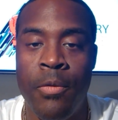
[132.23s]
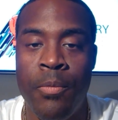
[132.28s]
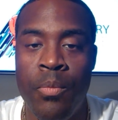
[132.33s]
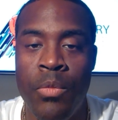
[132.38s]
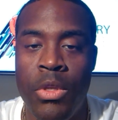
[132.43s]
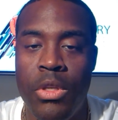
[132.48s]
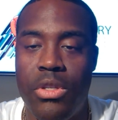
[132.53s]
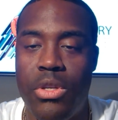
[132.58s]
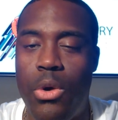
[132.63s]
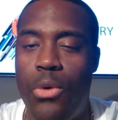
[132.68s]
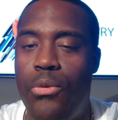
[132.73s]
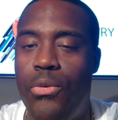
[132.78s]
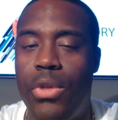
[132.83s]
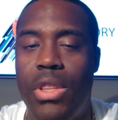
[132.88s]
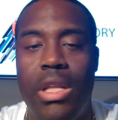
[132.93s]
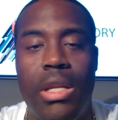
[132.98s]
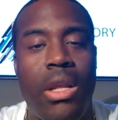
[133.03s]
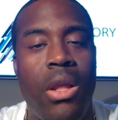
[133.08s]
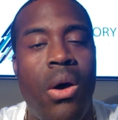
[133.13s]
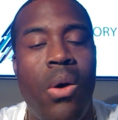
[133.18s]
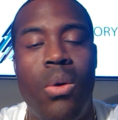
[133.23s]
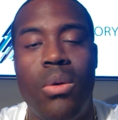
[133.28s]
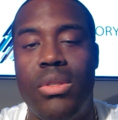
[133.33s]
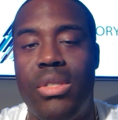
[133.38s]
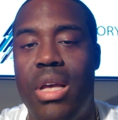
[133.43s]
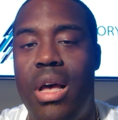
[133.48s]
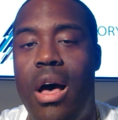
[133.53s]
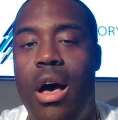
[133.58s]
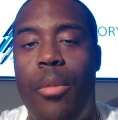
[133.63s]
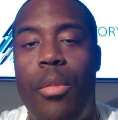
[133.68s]
So for the long
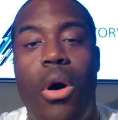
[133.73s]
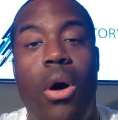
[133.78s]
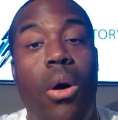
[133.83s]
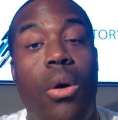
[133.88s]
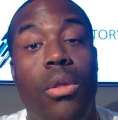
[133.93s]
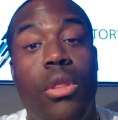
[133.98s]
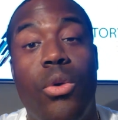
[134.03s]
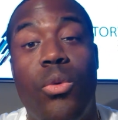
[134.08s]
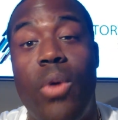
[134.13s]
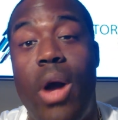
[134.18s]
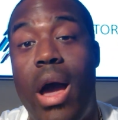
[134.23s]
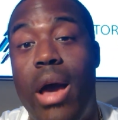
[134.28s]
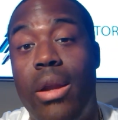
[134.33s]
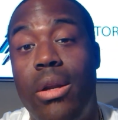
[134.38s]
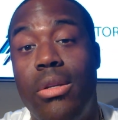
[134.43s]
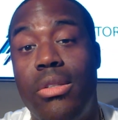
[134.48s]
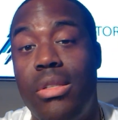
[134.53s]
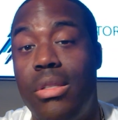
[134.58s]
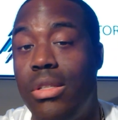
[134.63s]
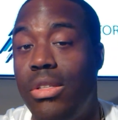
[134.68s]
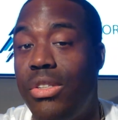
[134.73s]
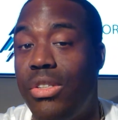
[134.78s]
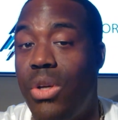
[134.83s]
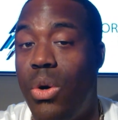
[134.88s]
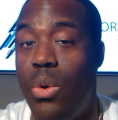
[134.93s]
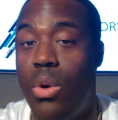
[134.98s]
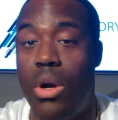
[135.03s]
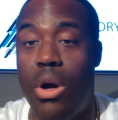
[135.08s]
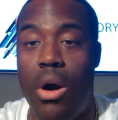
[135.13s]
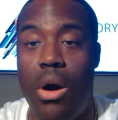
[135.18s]
time, all the writers and the
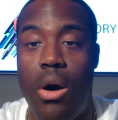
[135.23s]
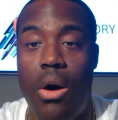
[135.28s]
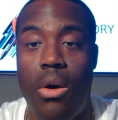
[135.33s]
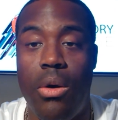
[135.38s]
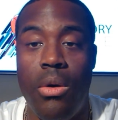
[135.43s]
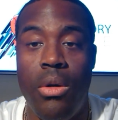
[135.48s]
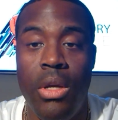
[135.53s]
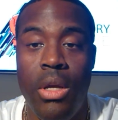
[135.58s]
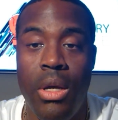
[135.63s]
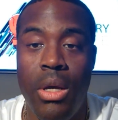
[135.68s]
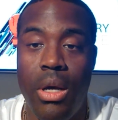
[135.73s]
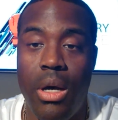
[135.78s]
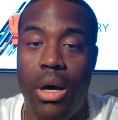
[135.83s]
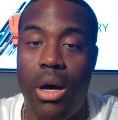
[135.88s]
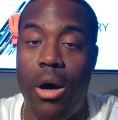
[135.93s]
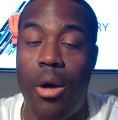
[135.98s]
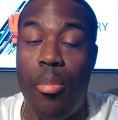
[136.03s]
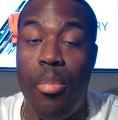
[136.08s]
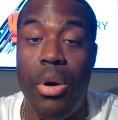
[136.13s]
so-called uh,